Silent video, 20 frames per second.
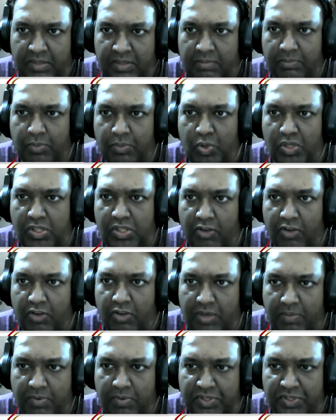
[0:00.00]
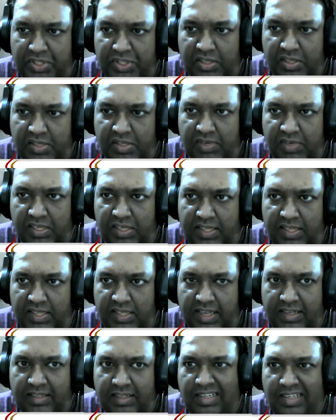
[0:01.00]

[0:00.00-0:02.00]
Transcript: most software professionals will take